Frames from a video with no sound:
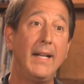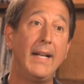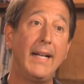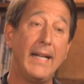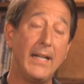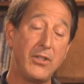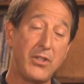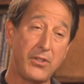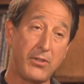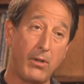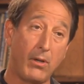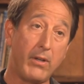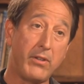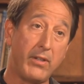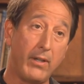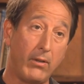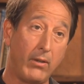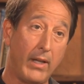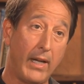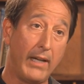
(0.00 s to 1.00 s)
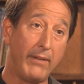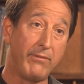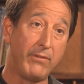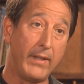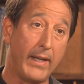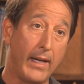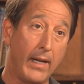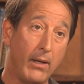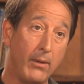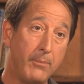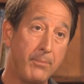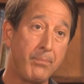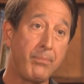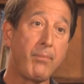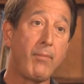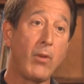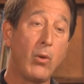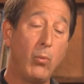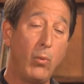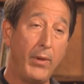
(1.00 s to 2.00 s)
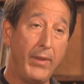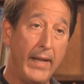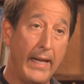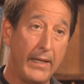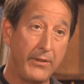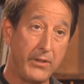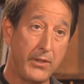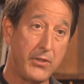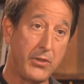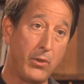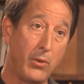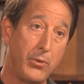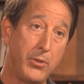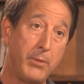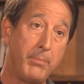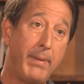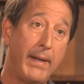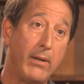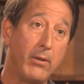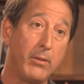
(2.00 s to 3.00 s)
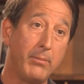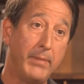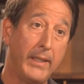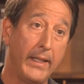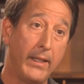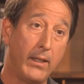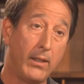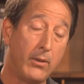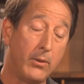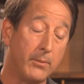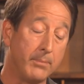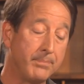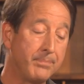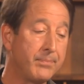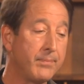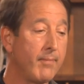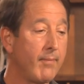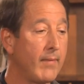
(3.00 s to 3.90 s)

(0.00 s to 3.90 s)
and start their life now without the soldier parent being home.